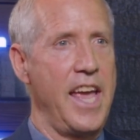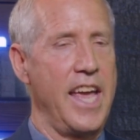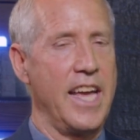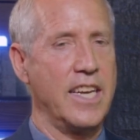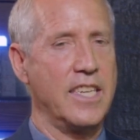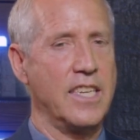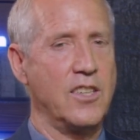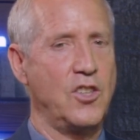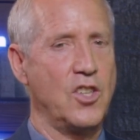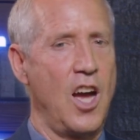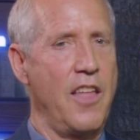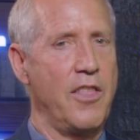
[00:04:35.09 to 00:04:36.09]
And
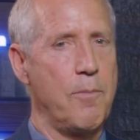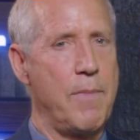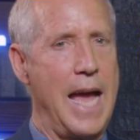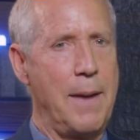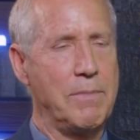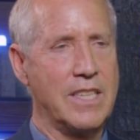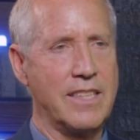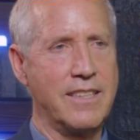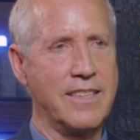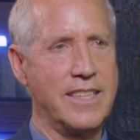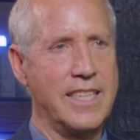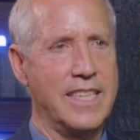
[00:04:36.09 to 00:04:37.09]
John the
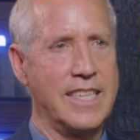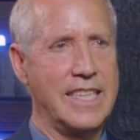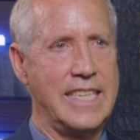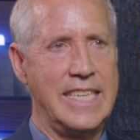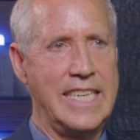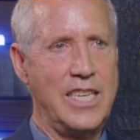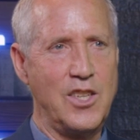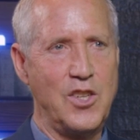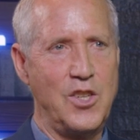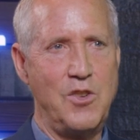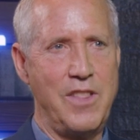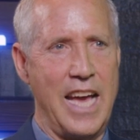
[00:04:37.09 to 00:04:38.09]
Baptist
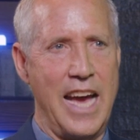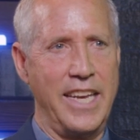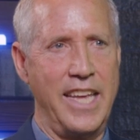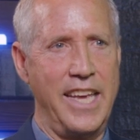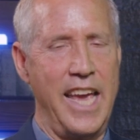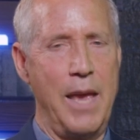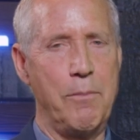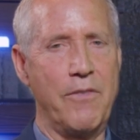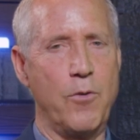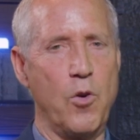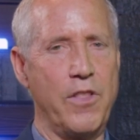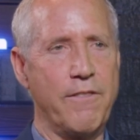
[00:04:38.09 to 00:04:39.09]
didn't do that. He came
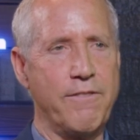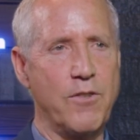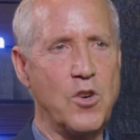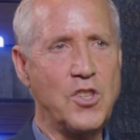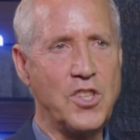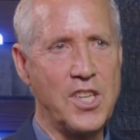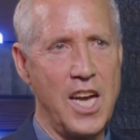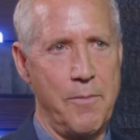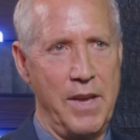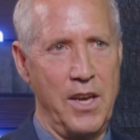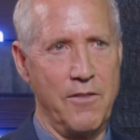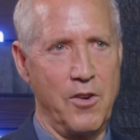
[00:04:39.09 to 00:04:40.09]
before the first
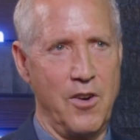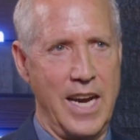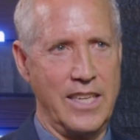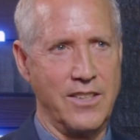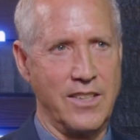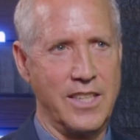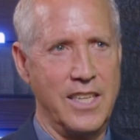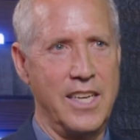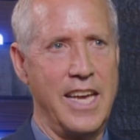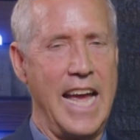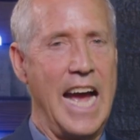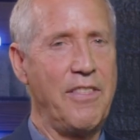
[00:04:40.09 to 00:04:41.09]
coming of Christ,
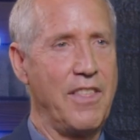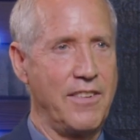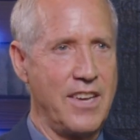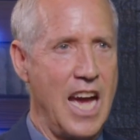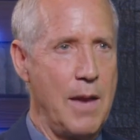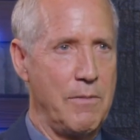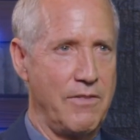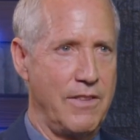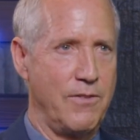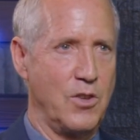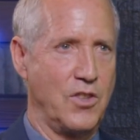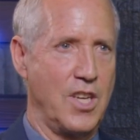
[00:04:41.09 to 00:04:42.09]
at the time of
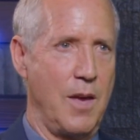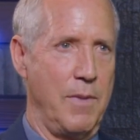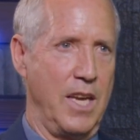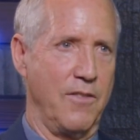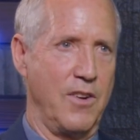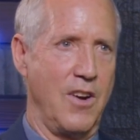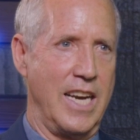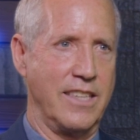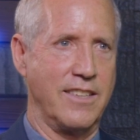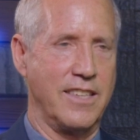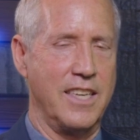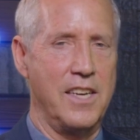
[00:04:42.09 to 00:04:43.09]
the first coming of
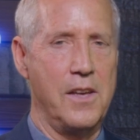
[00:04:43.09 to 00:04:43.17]
Christ.